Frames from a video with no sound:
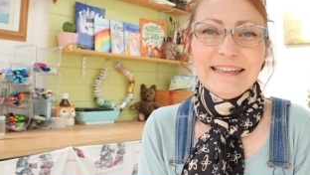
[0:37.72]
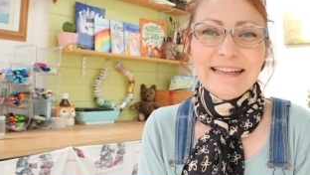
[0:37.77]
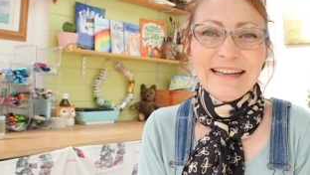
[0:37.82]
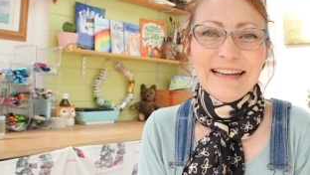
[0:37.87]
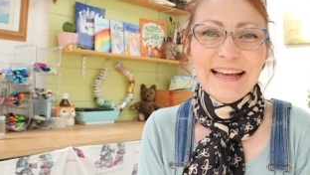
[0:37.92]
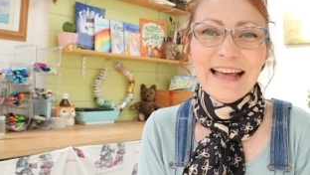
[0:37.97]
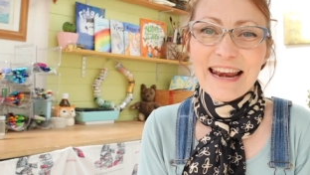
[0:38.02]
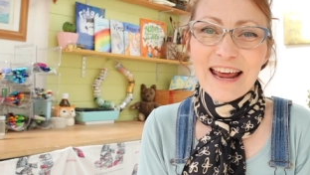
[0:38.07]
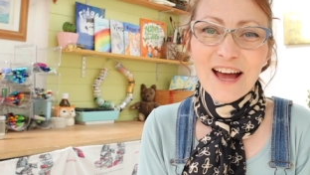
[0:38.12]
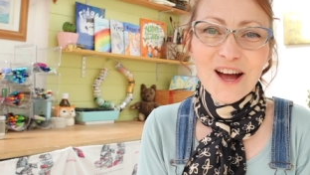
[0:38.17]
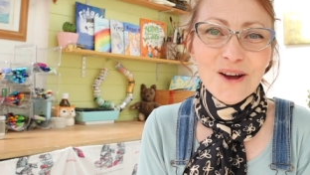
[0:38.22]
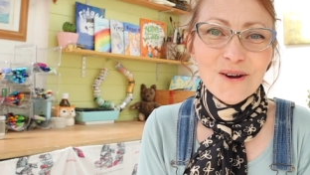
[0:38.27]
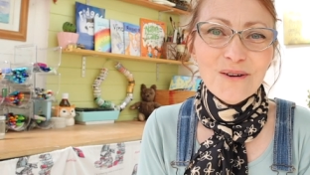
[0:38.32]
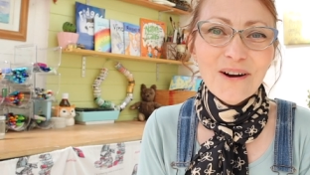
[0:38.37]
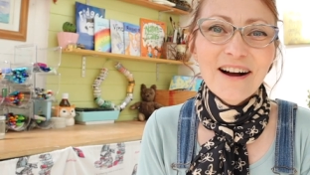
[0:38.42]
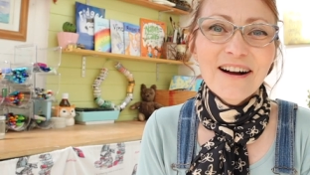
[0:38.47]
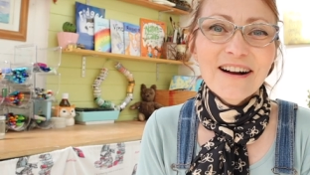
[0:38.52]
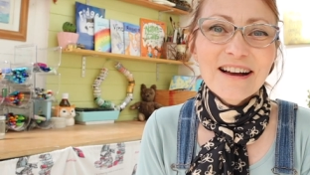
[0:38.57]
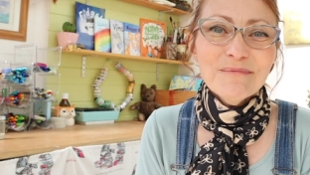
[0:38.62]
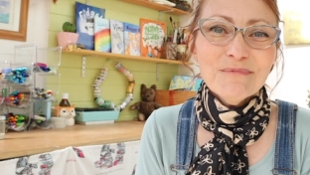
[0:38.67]
Hello,
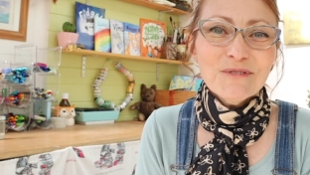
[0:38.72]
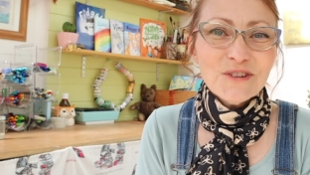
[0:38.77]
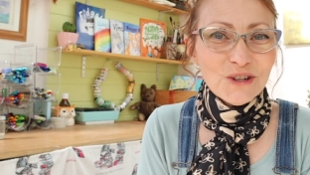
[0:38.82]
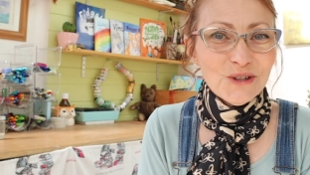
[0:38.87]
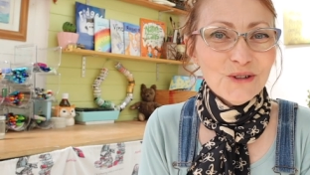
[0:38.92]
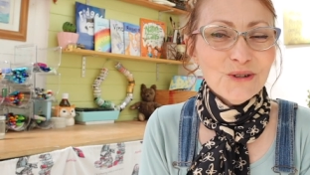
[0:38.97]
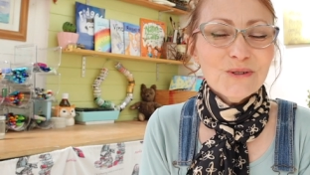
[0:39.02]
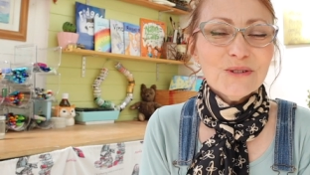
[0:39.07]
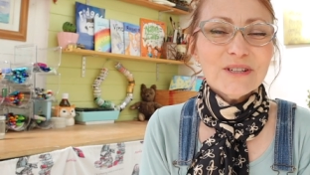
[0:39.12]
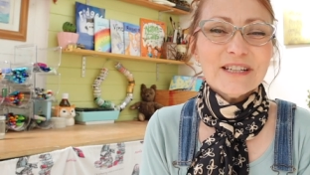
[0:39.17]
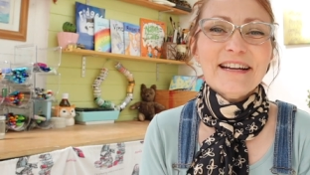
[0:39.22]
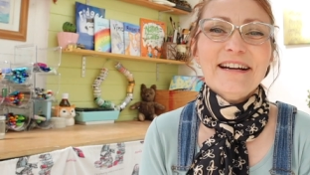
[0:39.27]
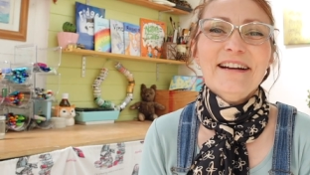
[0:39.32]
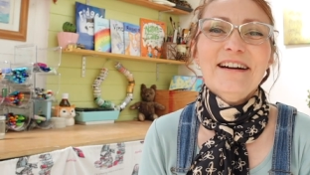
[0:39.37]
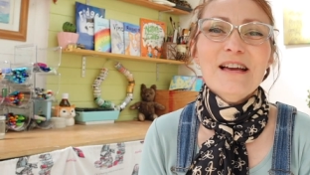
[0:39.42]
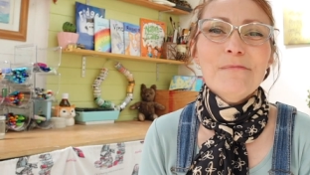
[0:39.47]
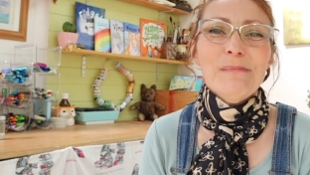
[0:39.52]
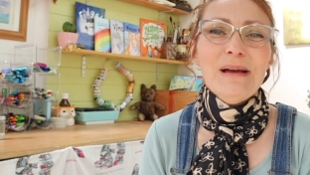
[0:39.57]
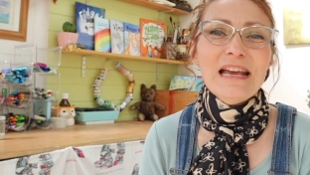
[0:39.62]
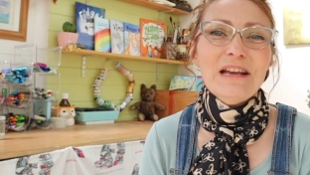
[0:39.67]
I'm Jules and
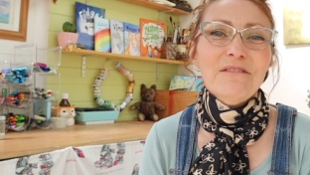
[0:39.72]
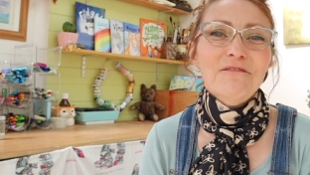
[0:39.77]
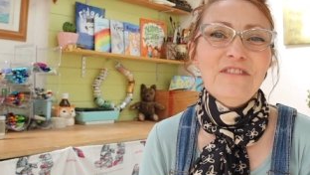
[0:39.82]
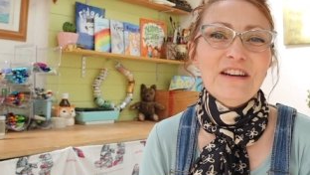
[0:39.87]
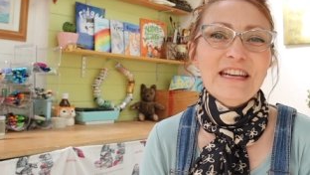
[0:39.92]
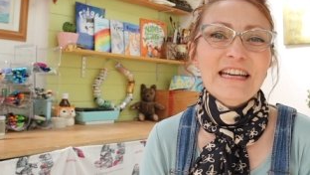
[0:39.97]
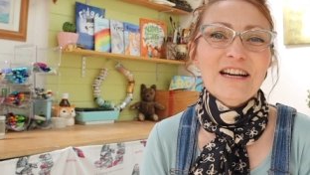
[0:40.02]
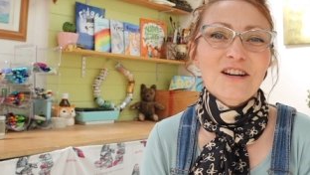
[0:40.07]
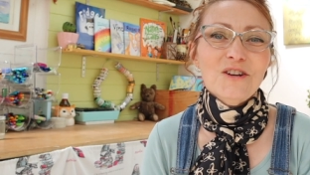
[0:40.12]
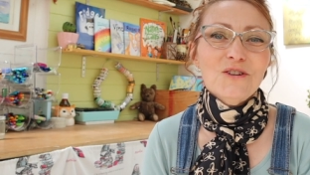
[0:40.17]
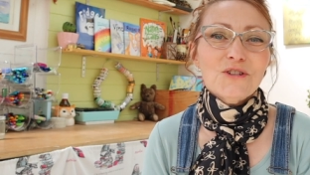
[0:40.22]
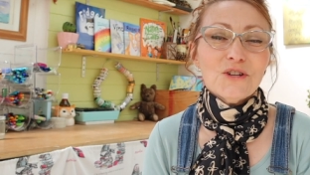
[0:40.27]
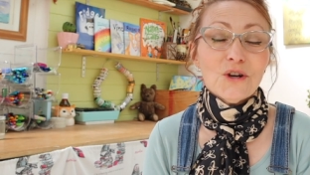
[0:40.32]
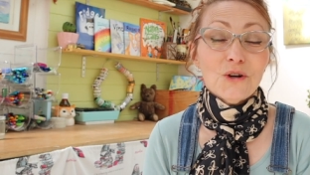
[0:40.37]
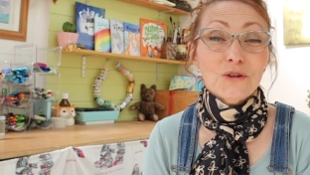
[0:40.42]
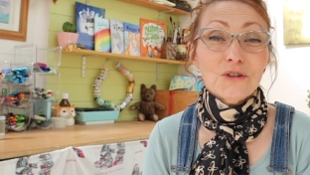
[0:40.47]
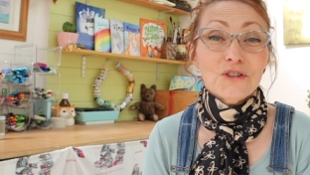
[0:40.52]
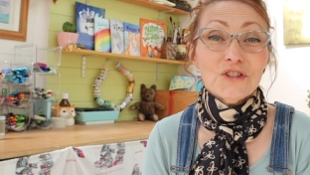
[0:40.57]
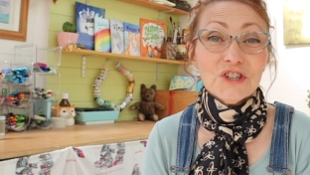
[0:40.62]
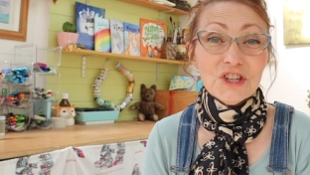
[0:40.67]
I make videos
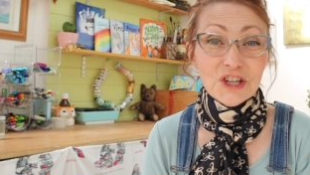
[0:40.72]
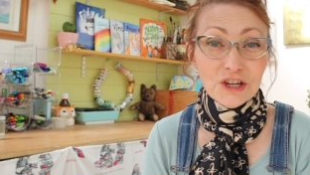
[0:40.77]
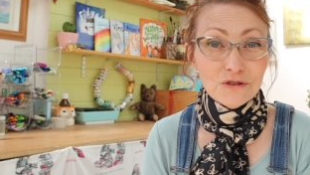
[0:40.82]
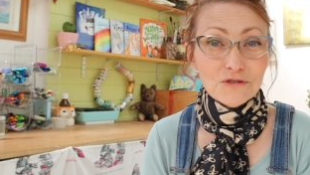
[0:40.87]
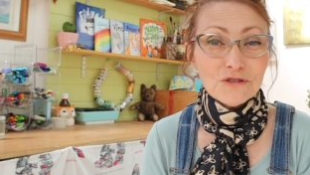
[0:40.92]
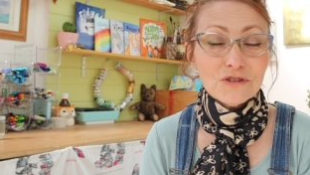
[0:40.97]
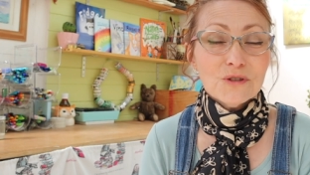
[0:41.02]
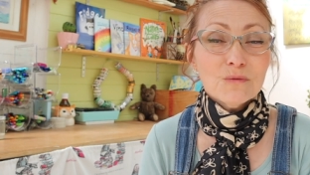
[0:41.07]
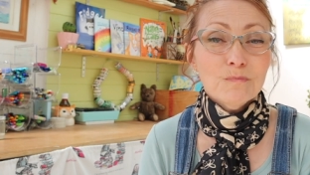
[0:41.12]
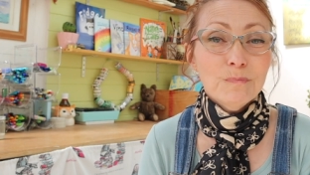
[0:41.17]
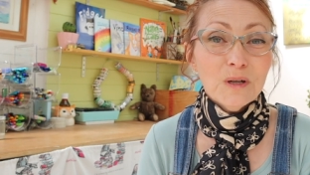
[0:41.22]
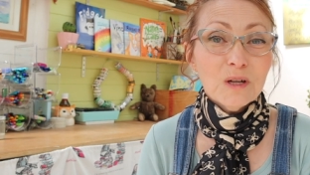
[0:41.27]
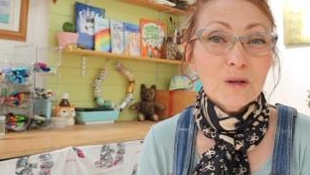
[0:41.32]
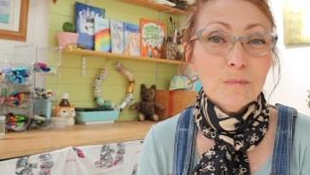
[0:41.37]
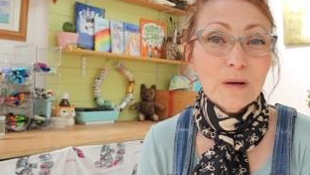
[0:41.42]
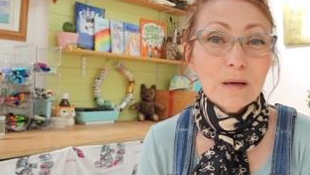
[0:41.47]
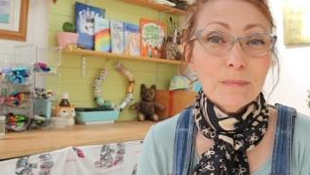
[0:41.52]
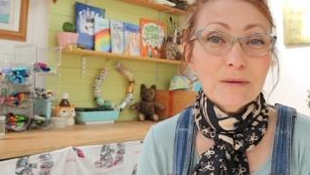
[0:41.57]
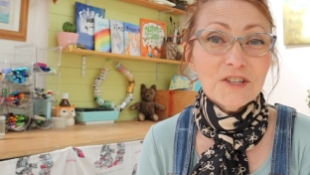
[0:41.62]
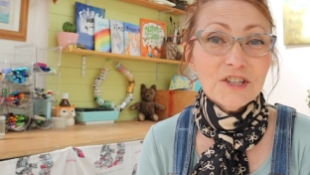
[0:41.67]
on children's book
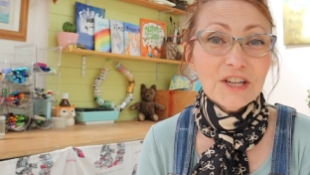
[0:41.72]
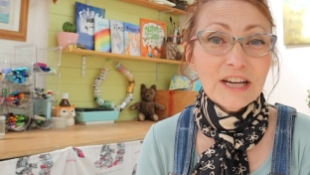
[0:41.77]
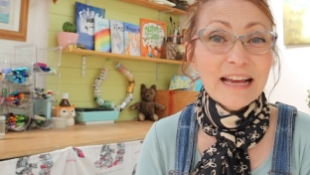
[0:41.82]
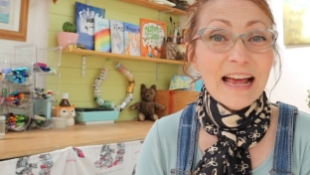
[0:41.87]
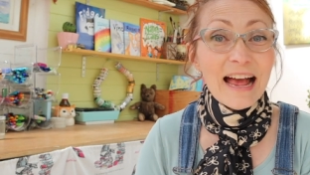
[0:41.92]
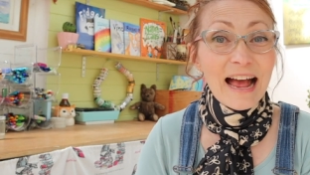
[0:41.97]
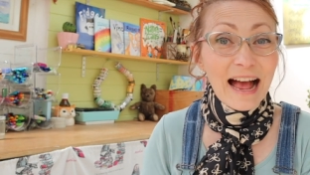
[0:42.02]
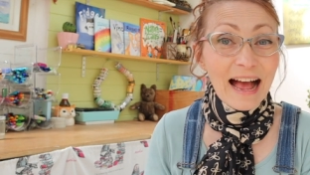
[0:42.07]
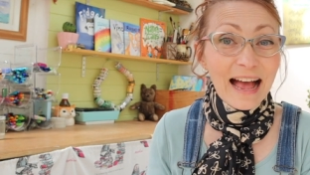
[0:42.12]
publishing,